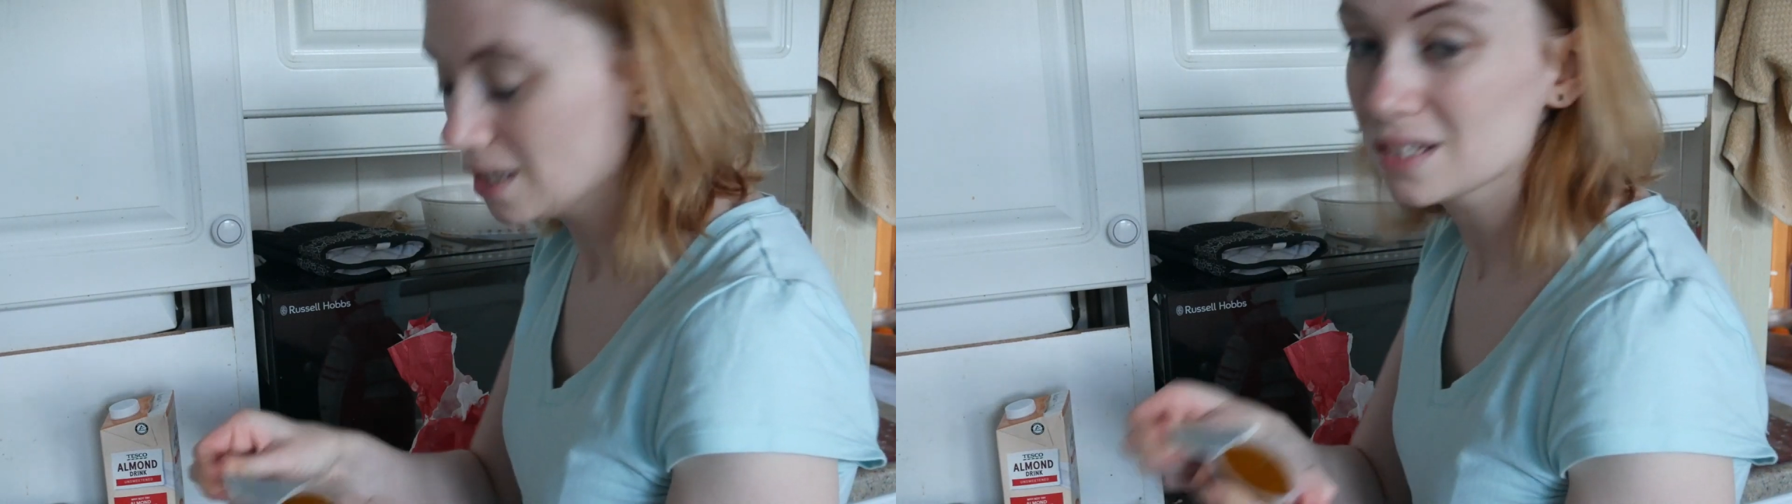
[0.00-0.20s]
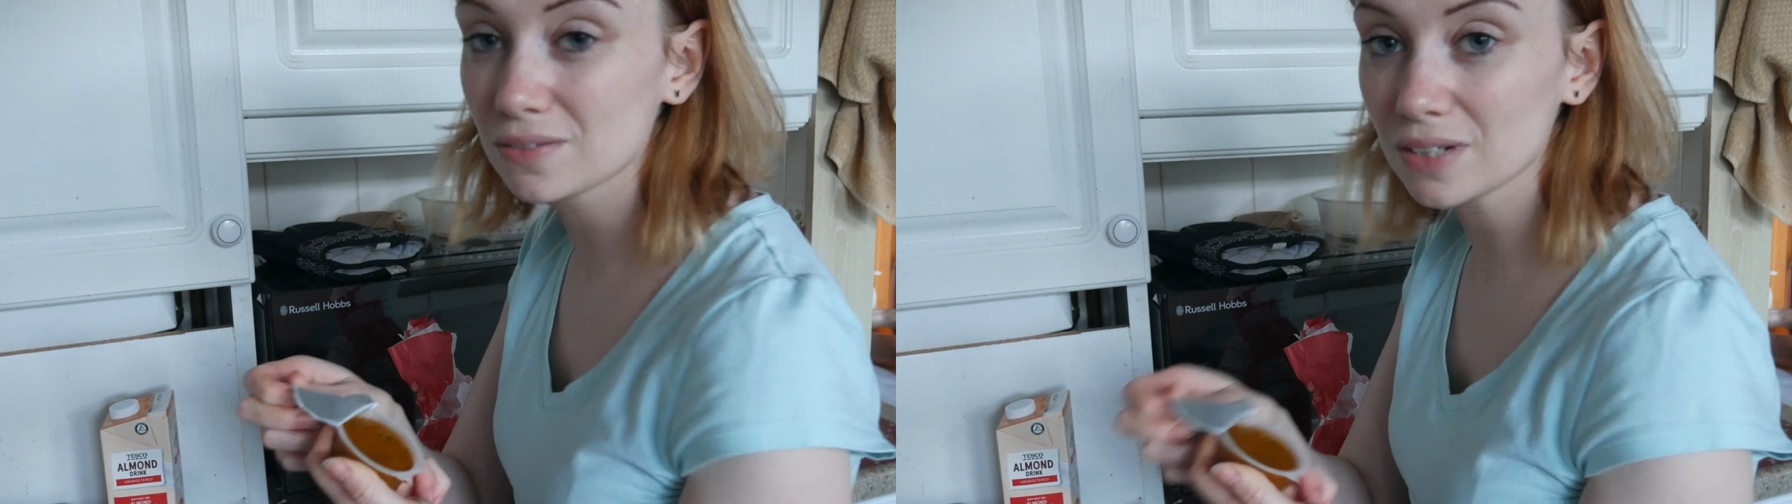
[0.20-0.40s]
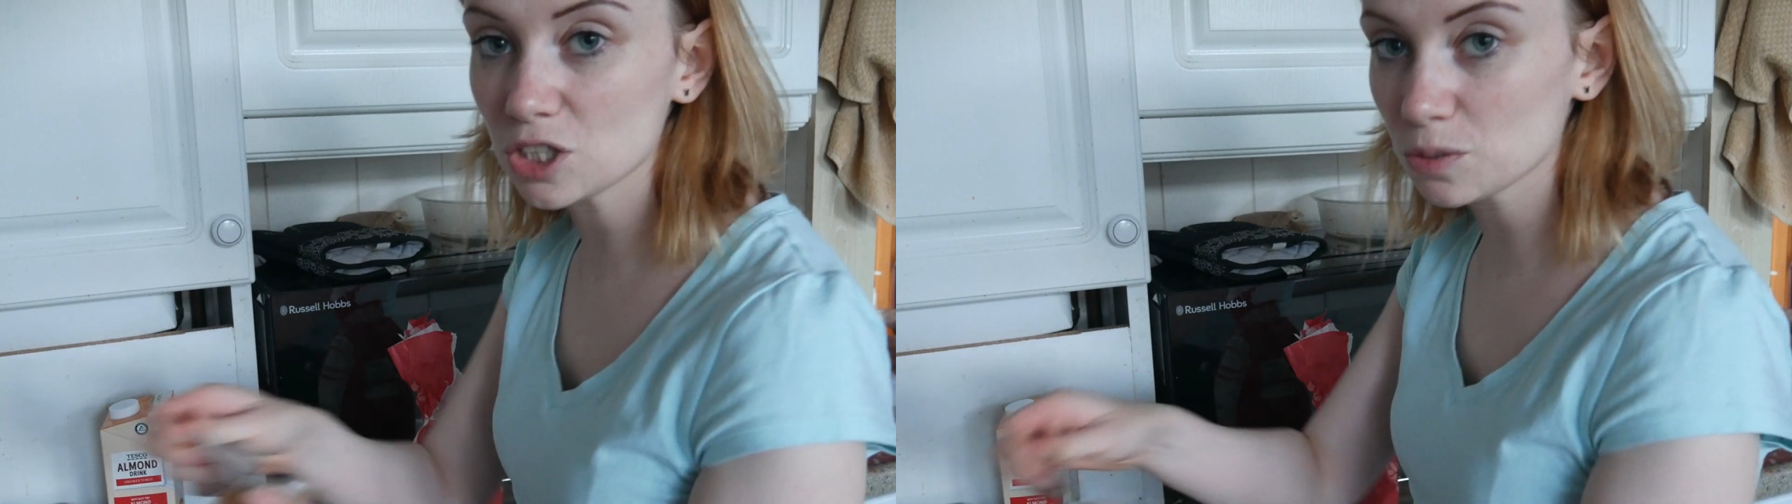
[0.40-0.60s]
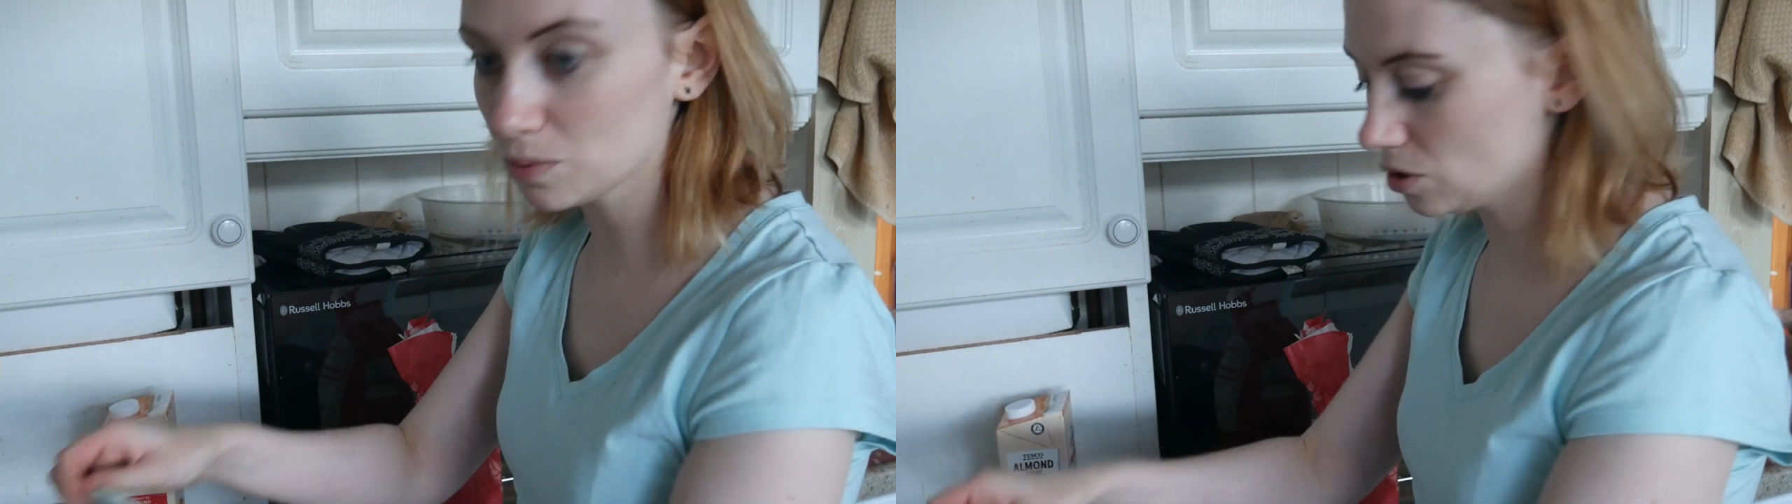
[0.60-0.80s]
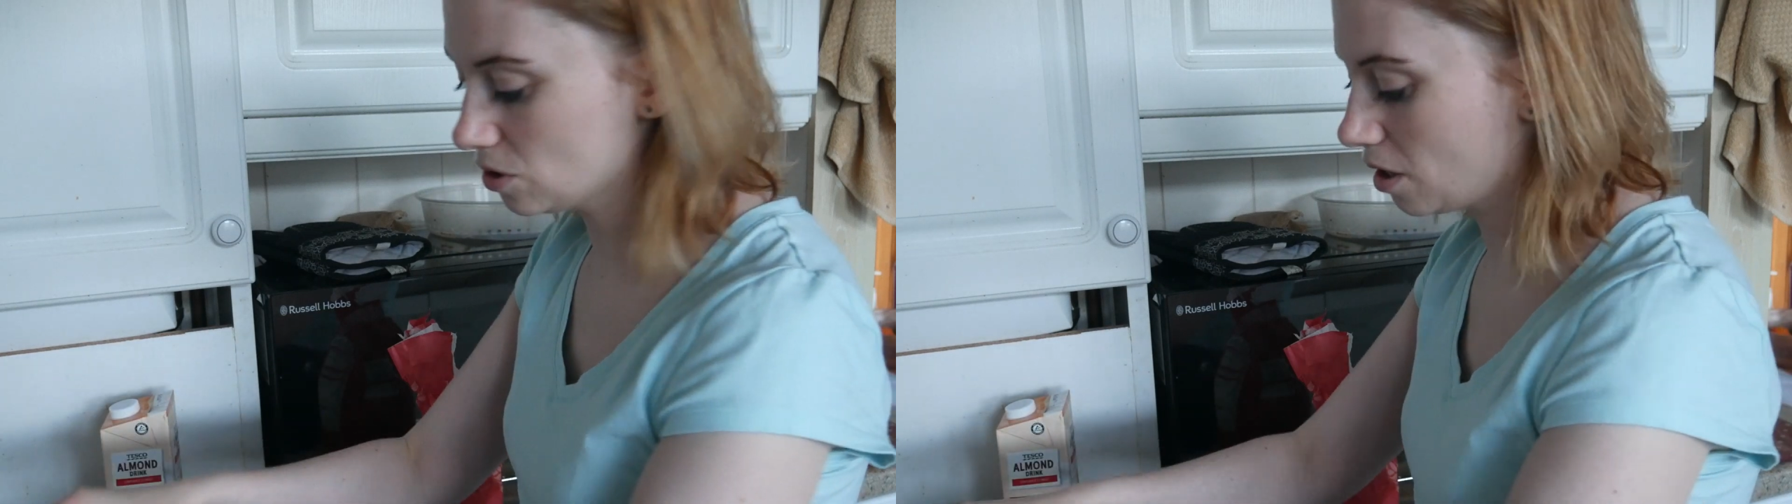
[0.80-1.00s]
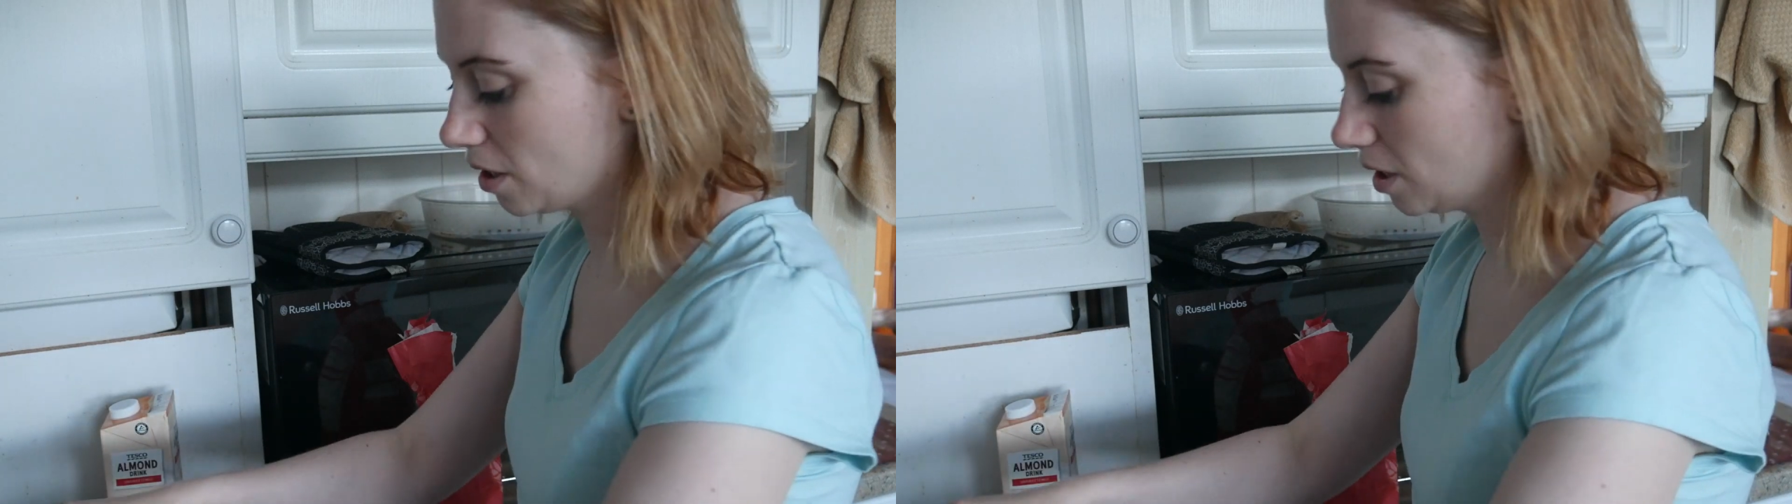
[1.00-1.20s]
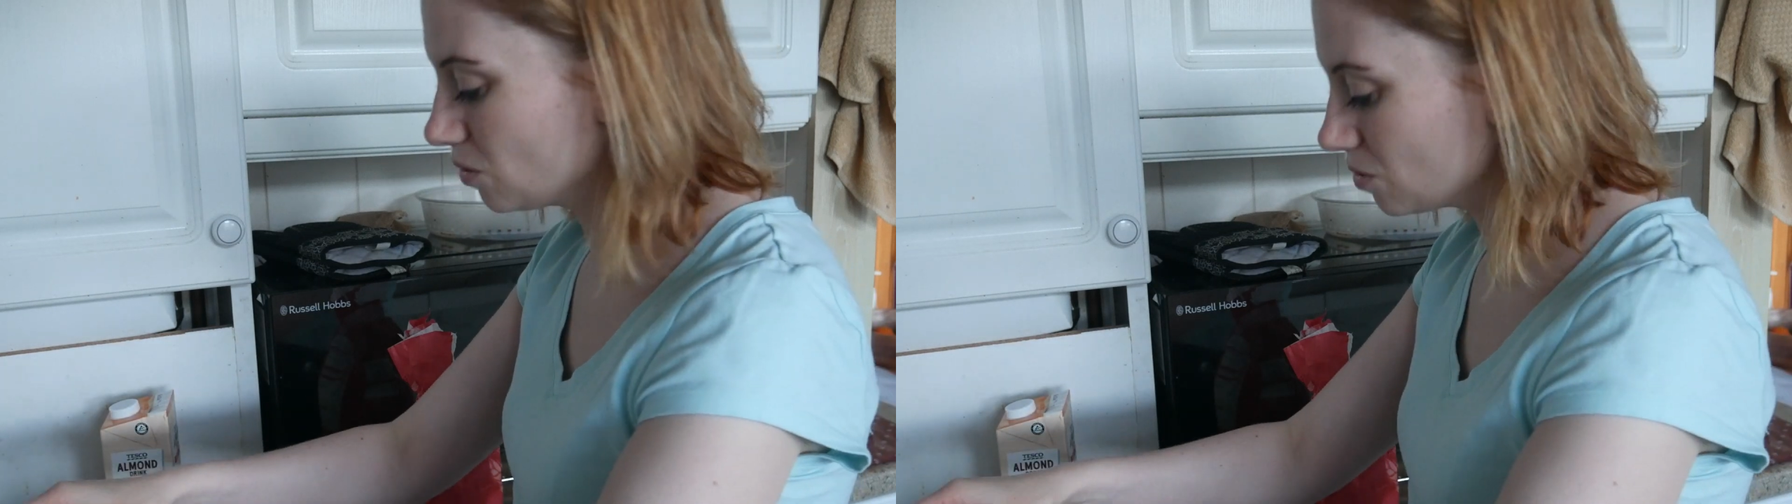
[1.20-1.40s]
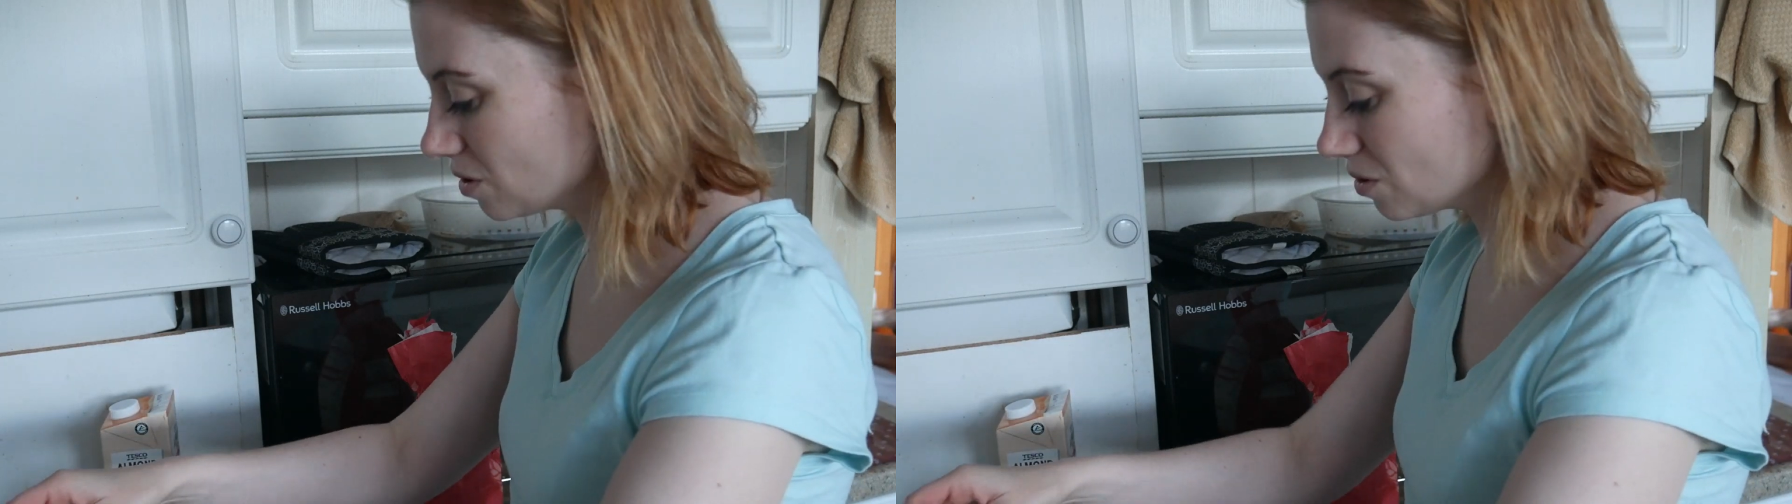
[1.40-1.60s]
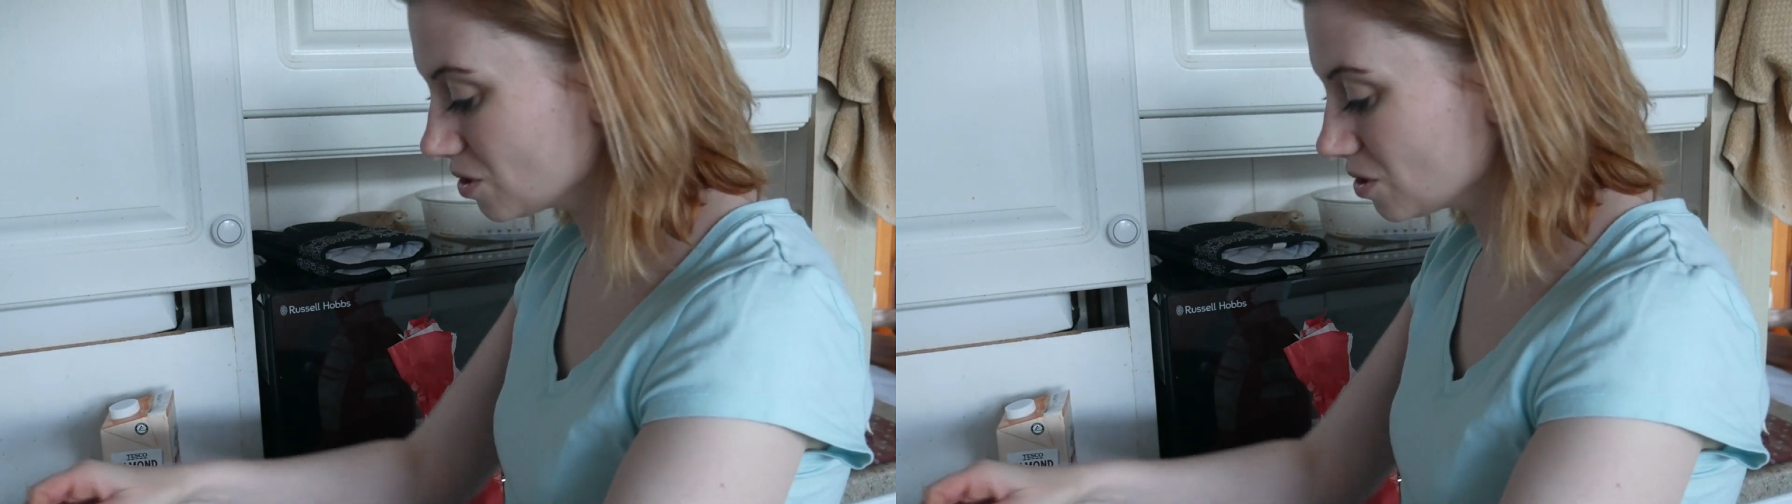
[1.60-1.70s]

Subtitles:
It's a vegetable stock and it also